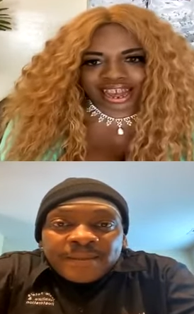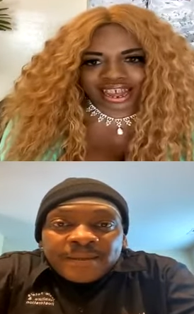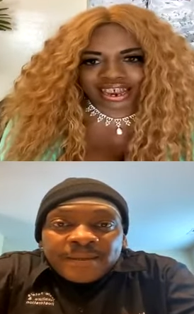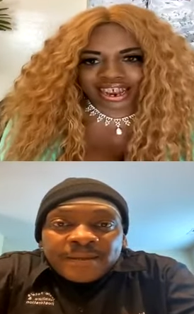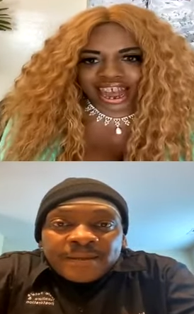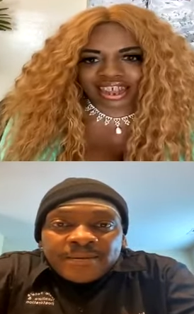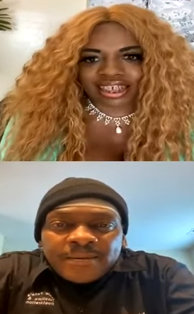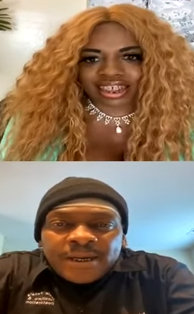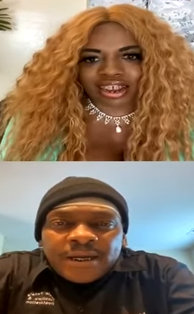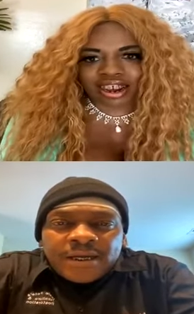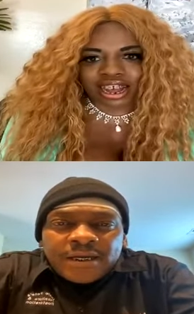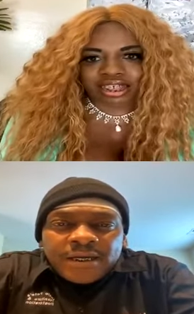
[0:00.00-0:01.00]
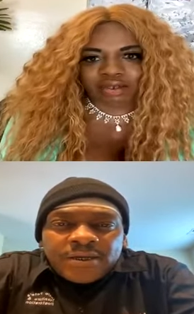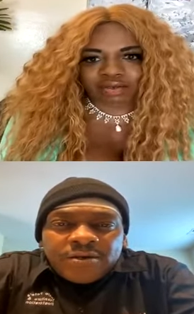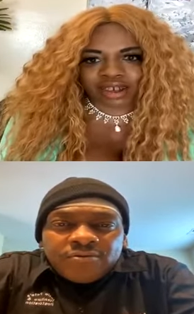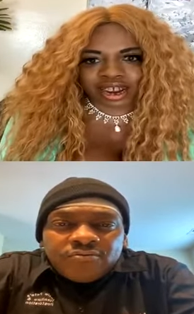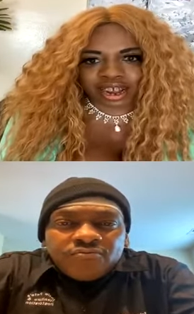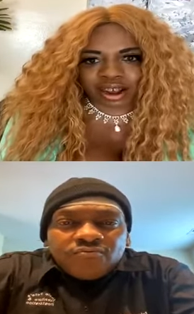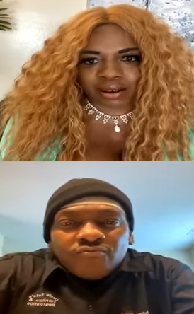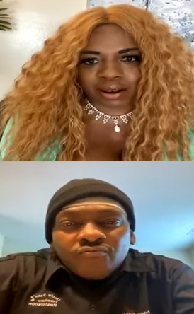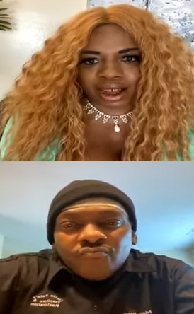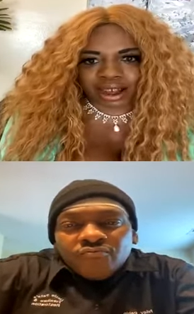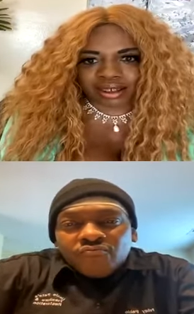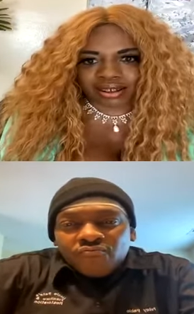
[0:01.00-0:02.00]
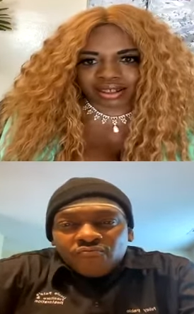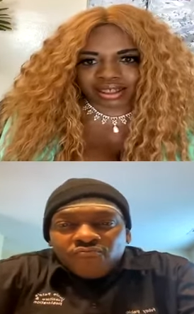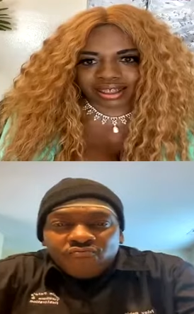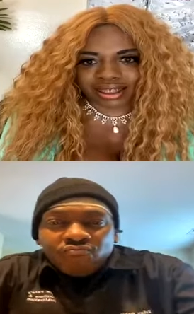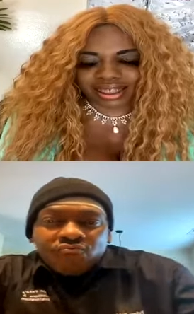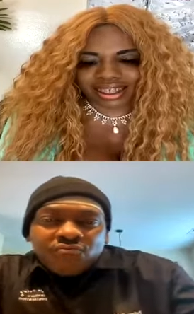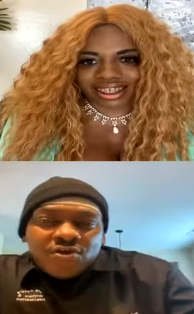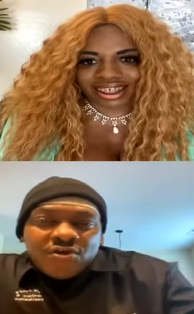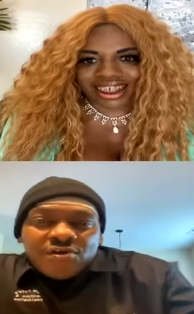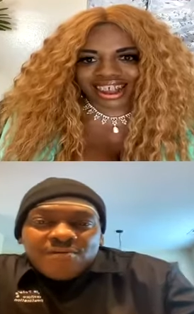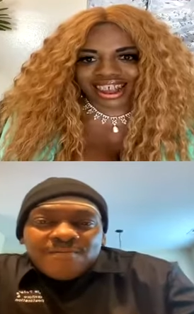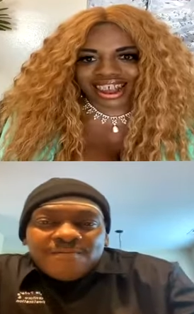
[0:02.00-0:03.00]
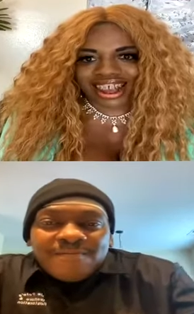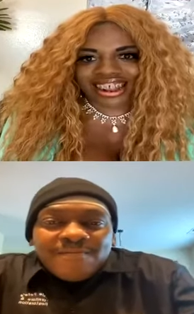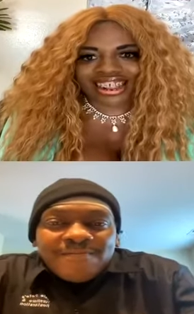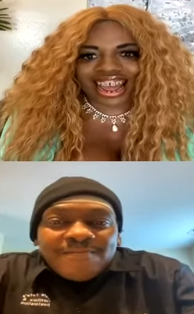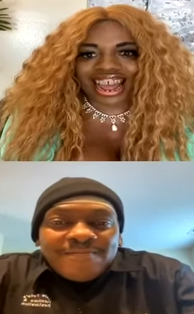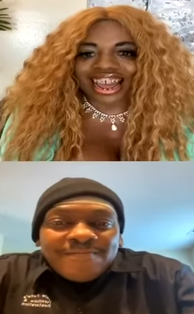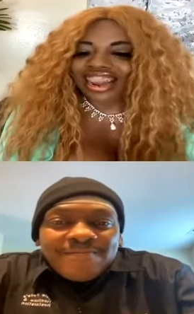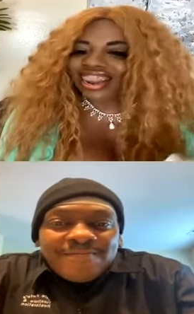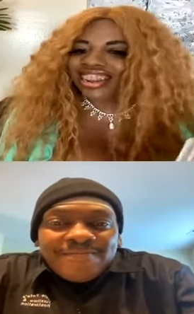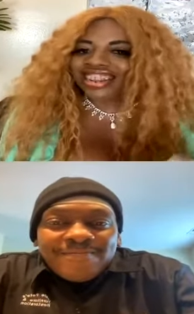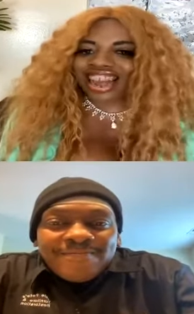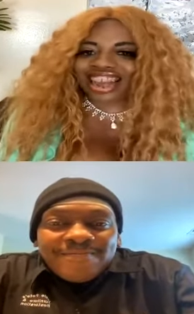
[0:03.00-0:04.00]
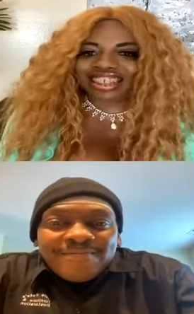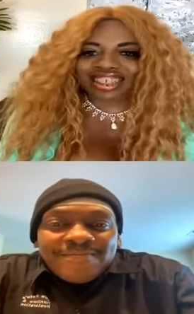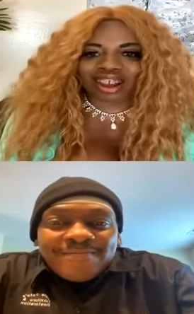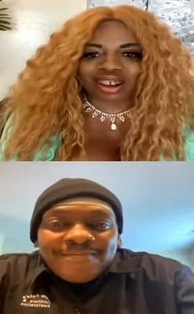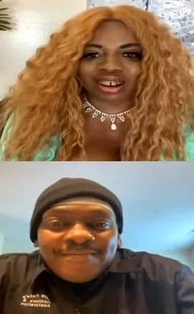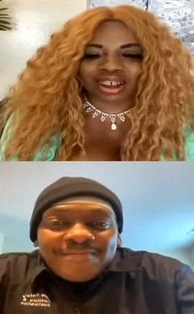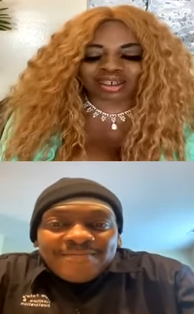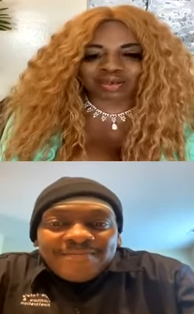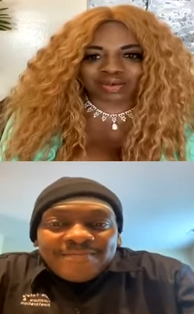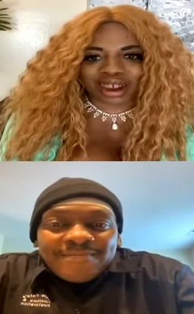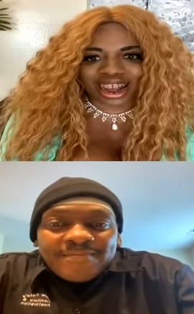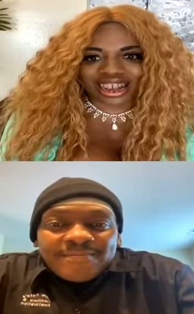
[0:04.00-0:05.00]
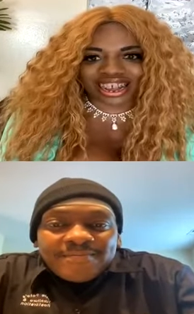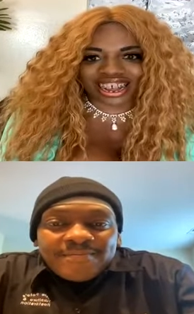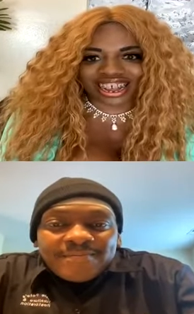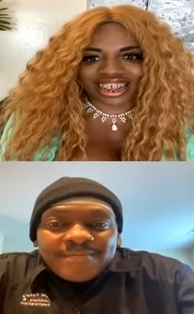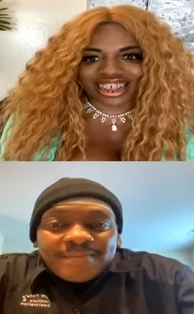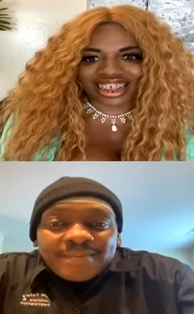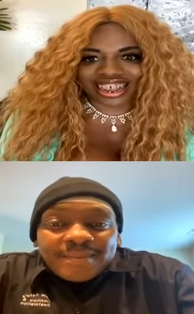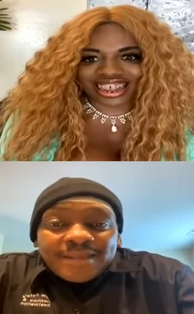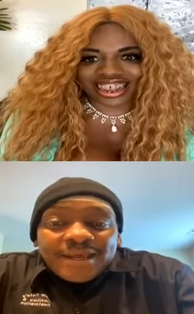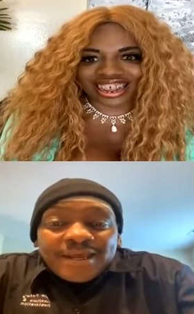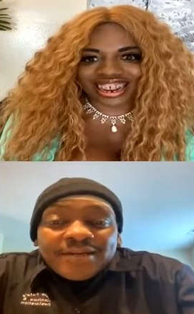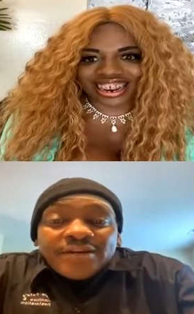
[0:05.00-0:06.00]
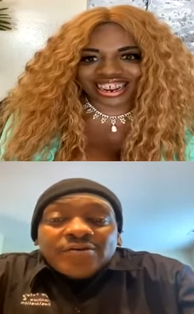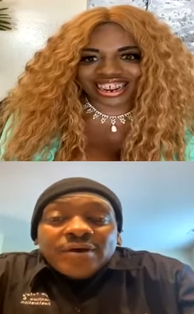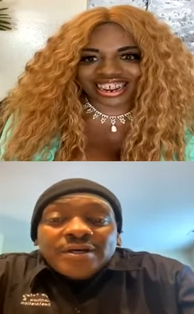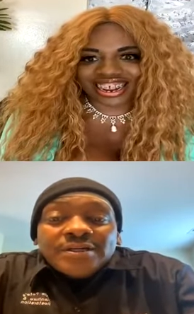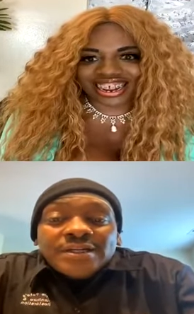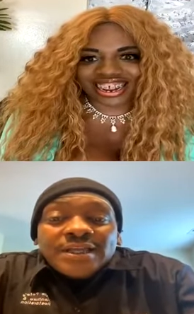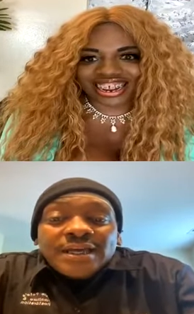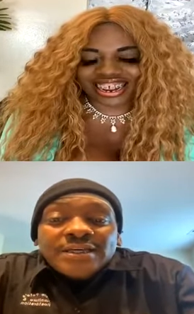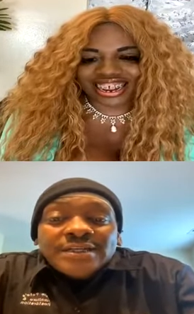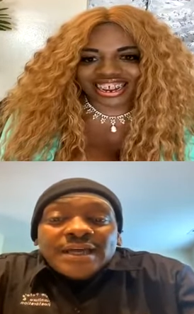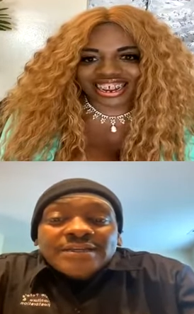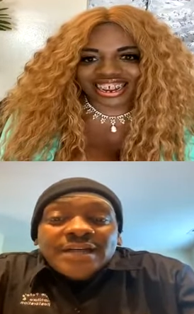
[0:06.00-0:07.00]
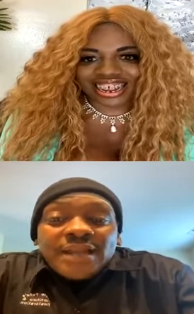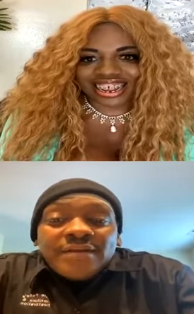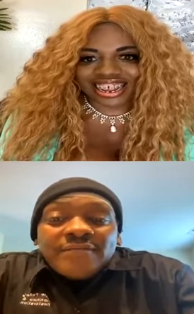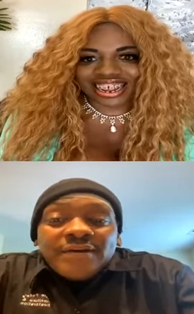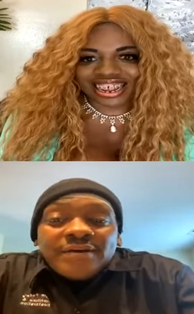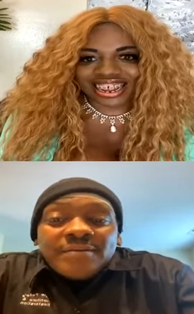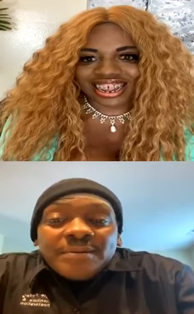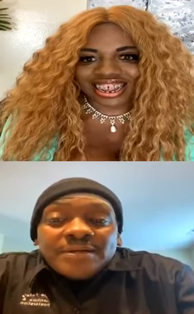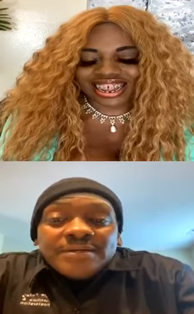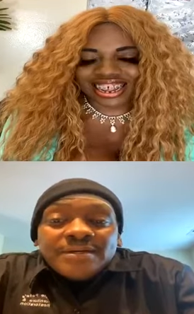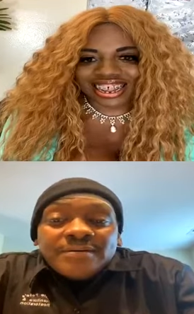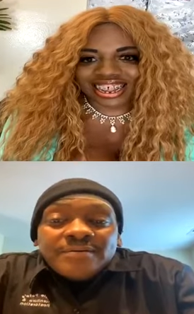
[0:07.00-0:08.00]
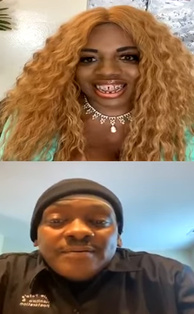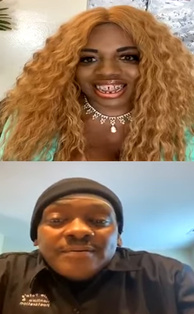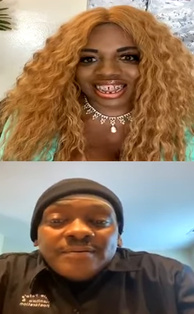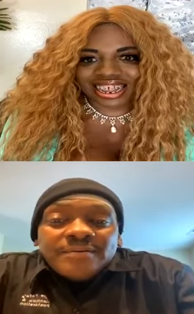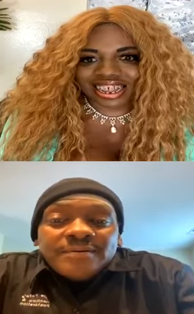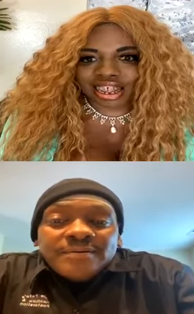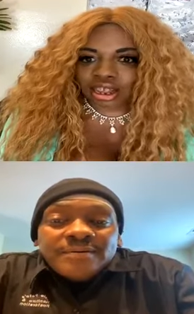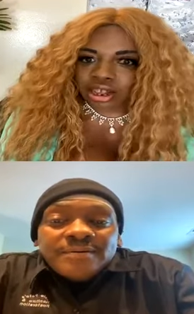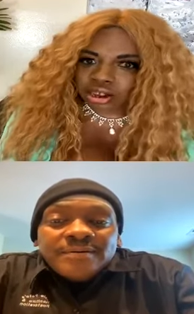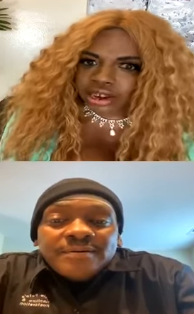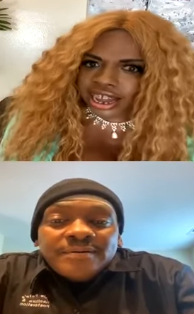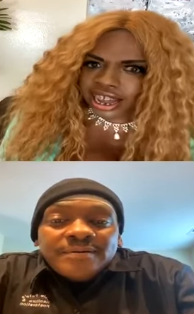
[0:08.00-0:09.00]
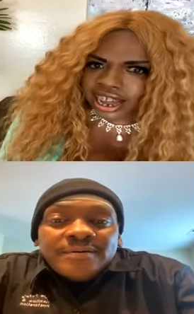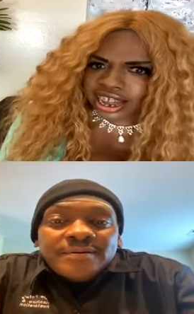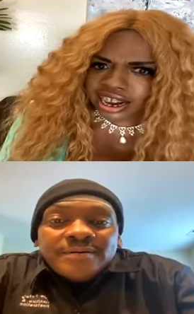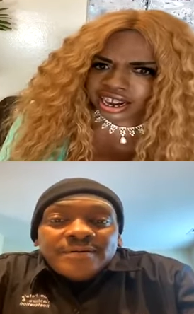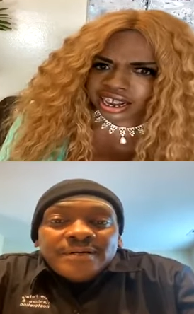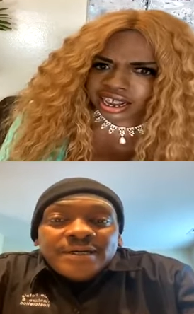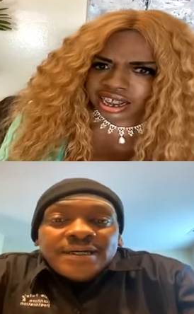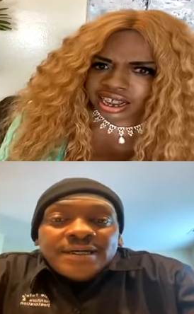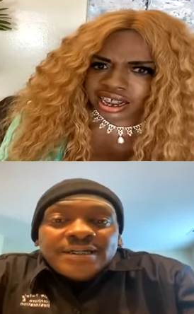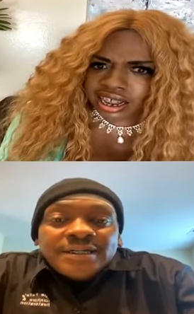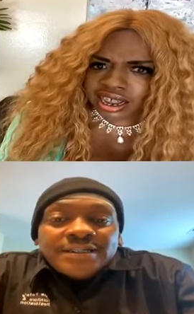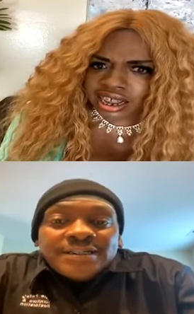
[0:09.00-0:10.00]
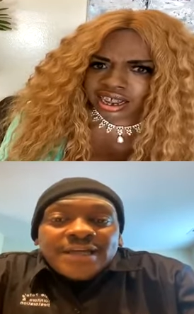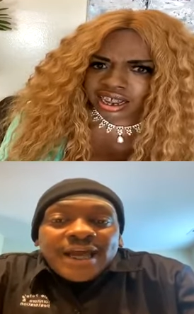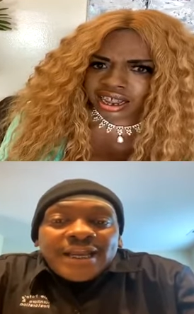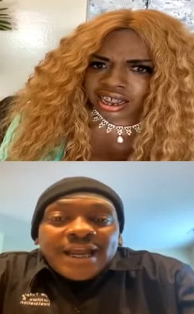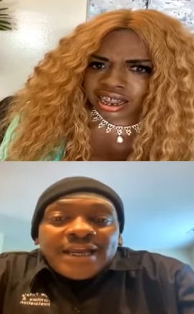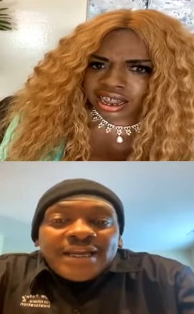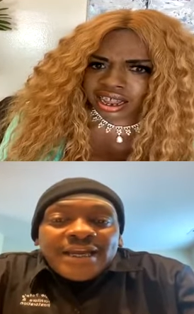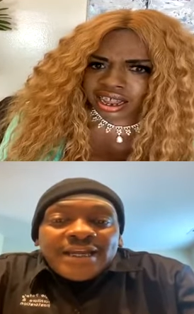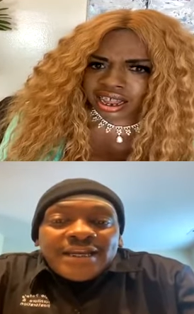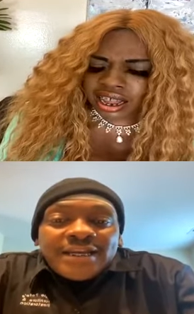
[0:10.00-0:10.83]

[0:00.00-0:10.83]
Speaker 1: I see you got the video out. Yeah. That that song is rocking.
Speaker 2: The crazy thing is, I shot that video myself.
Speaker 1: You did?
Speaker 2: Shot and edit.